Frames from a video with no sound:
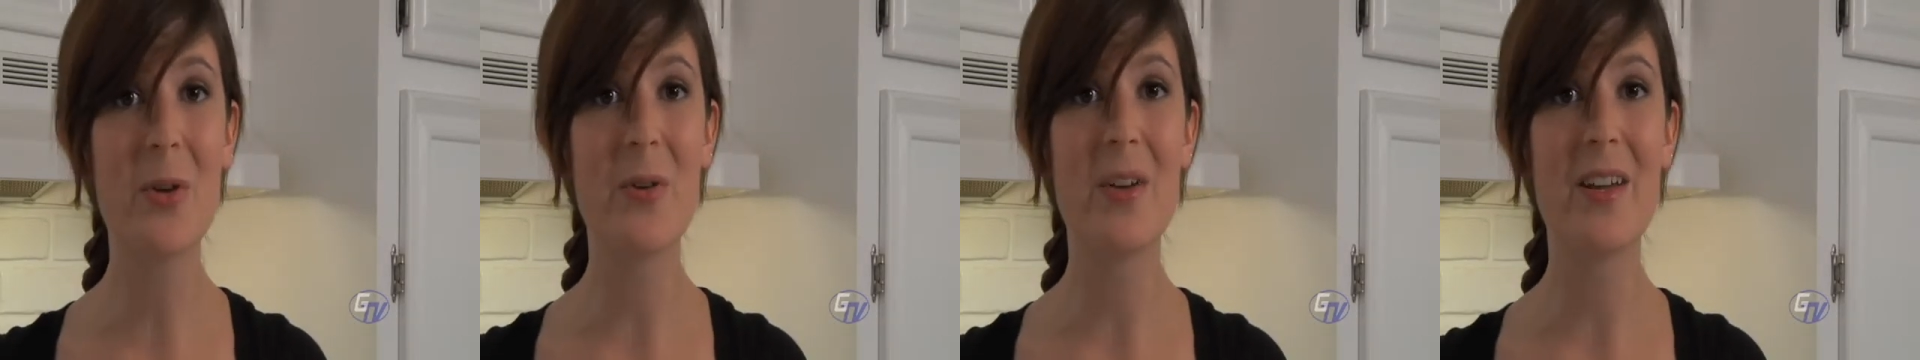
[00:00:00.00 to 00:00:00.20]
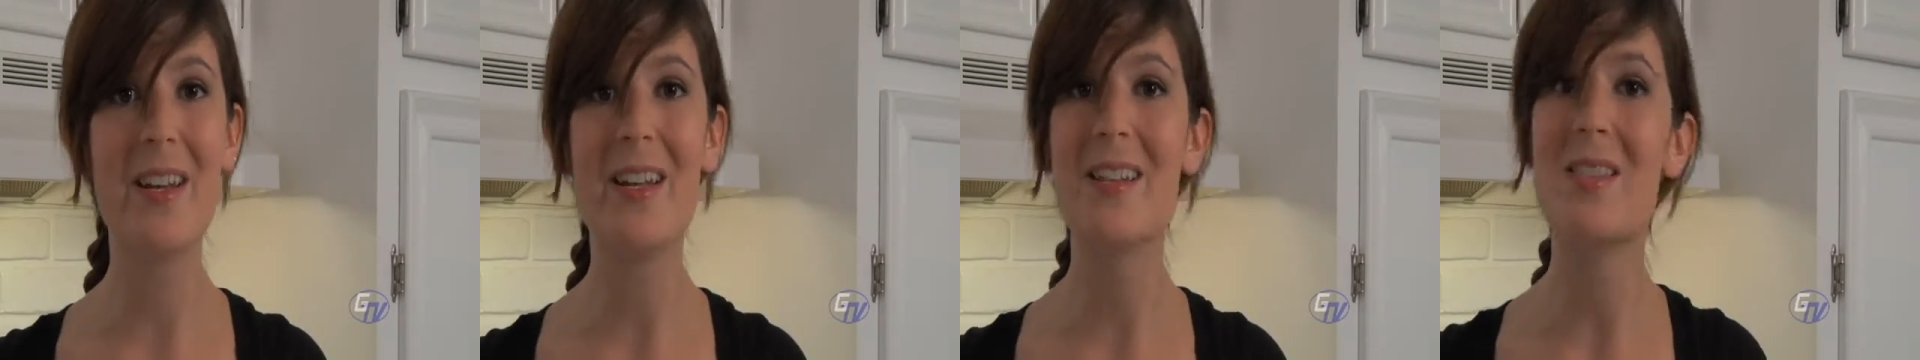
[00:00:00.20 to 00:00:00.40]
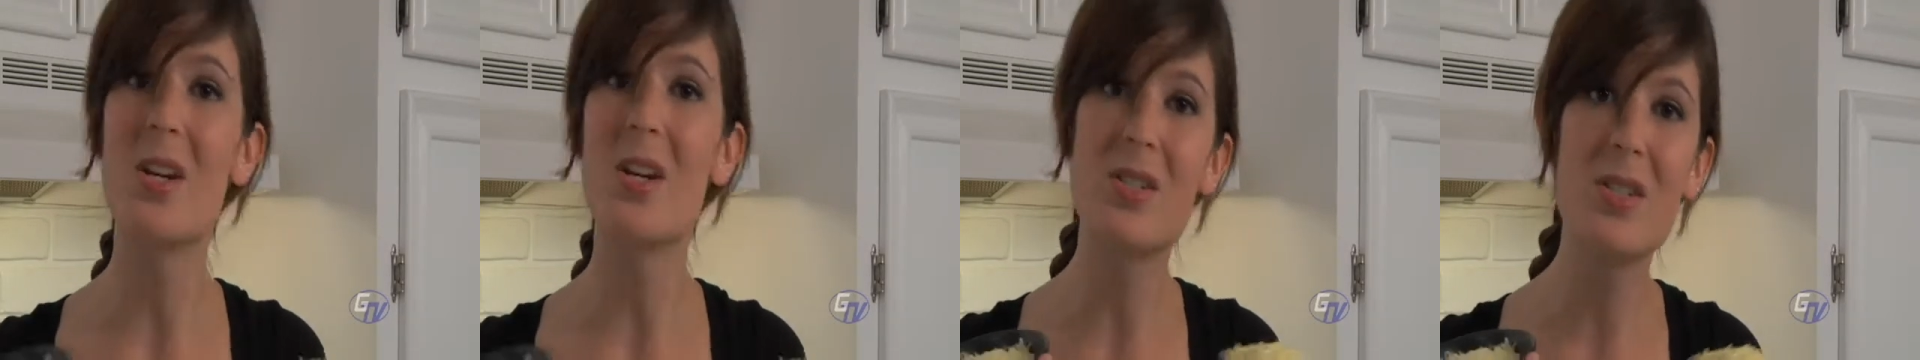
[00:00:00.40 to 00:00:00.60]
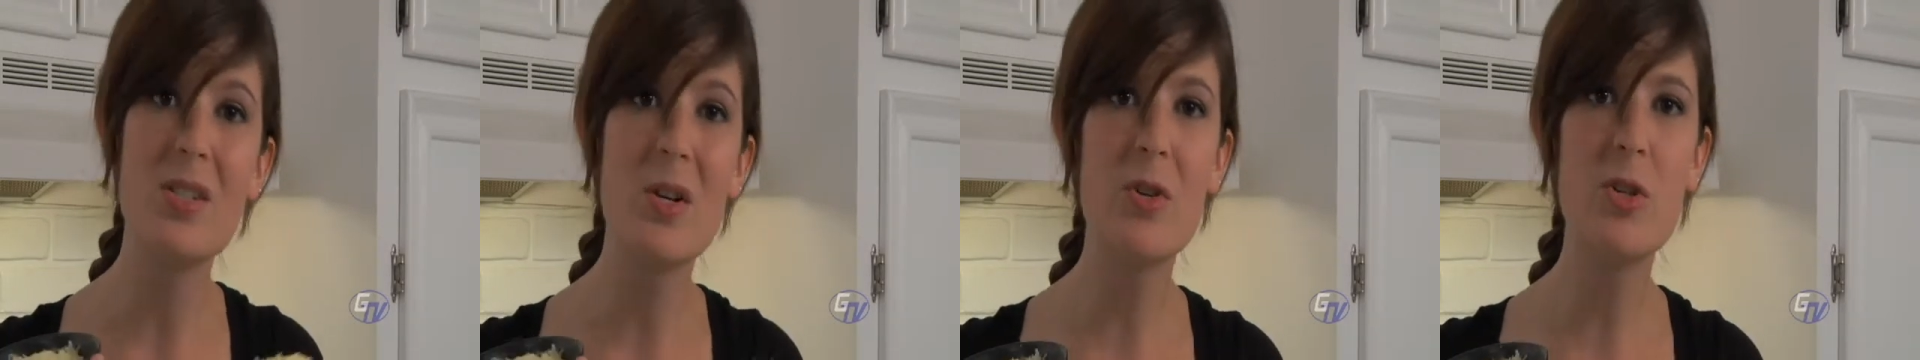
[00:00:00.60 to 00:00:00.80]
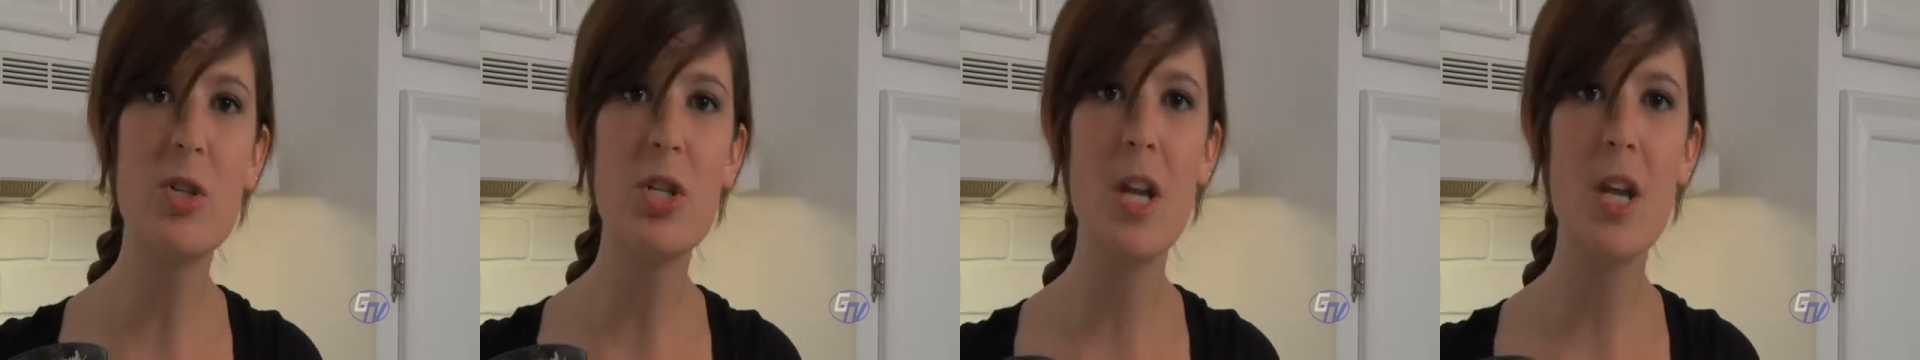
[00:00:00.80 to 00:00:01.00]
ingredients are
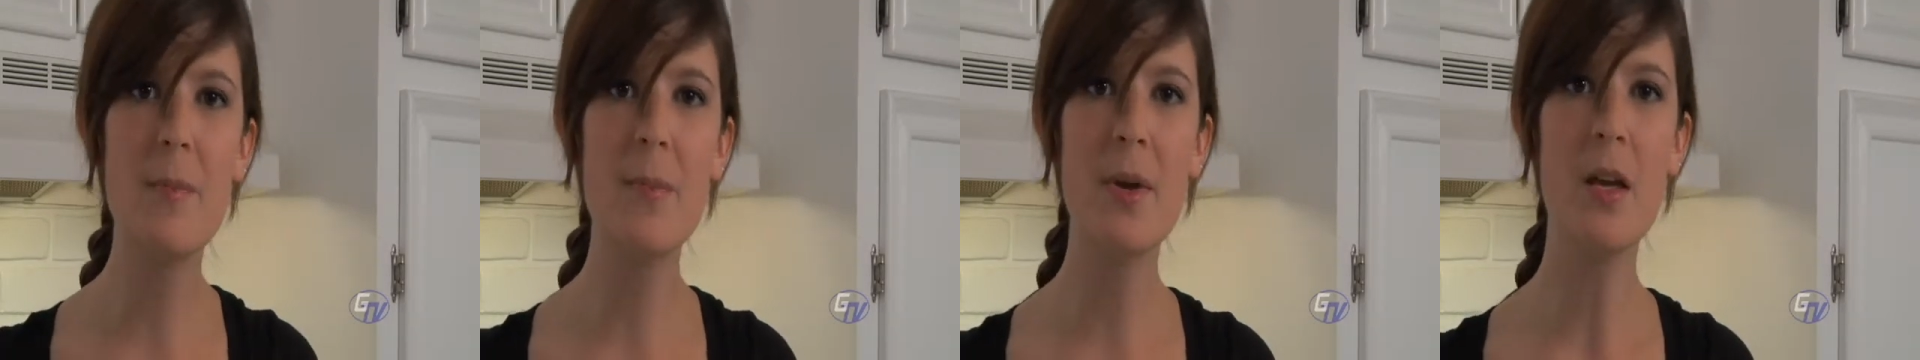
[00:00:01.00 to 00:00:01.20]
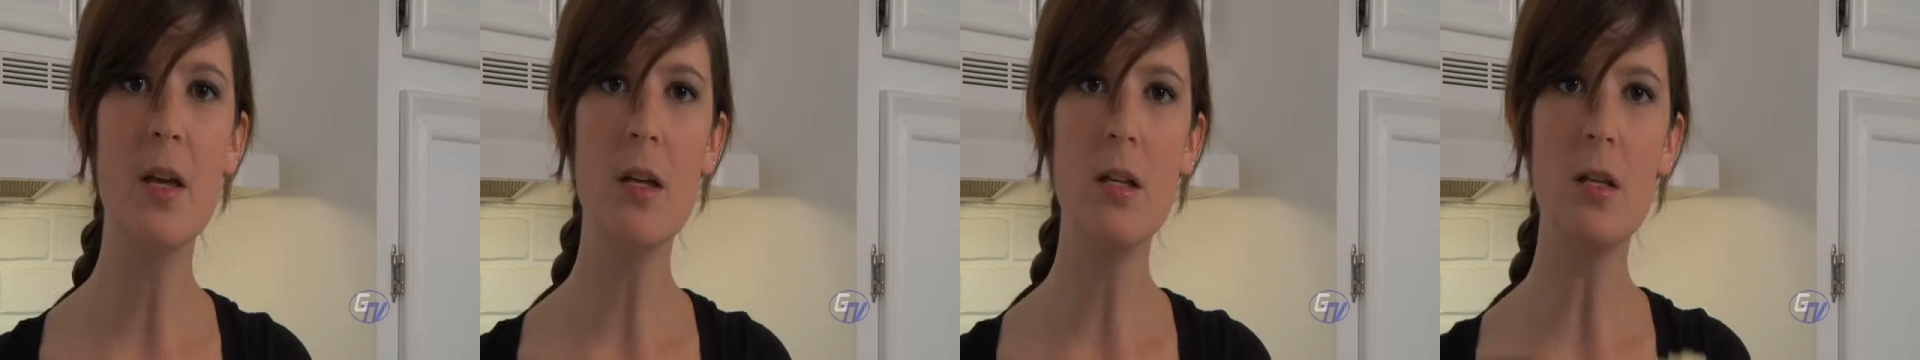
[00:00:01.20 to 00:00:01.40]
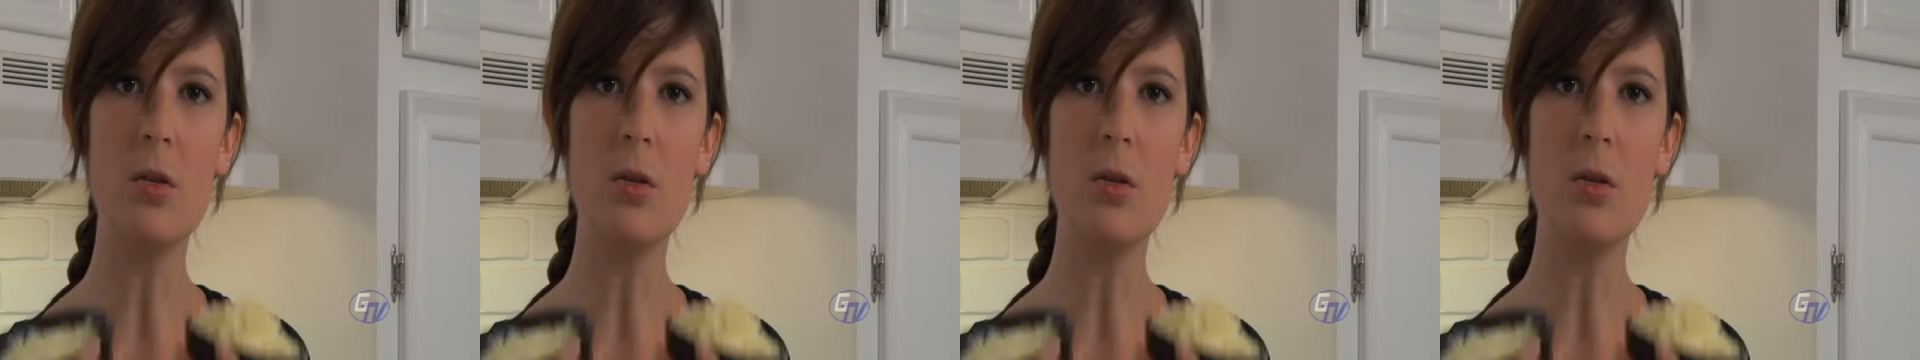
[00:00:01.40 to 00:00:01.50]
so cheap,